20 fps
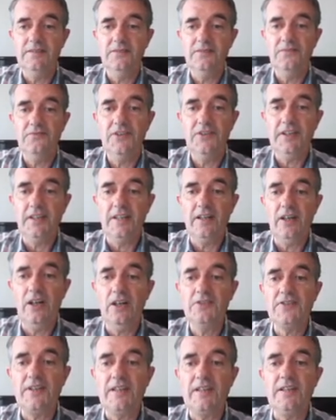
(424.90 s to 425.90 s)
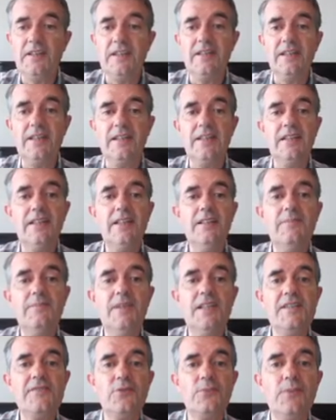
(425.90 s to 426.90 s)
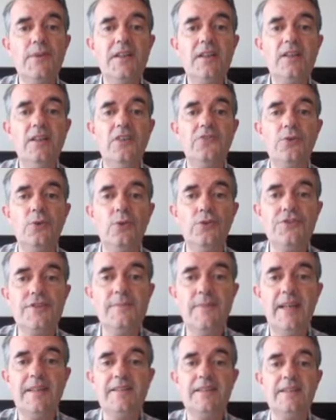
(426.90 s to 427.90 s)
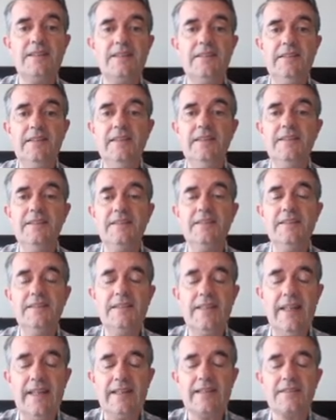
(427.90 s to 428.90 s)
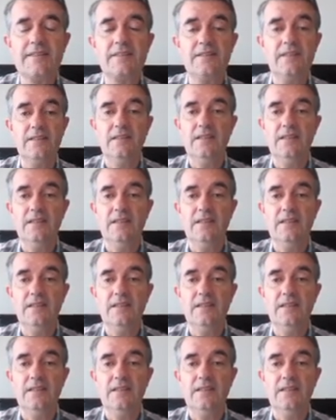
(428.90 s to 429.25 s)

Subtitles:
very odd, and it means that we can't automatically detect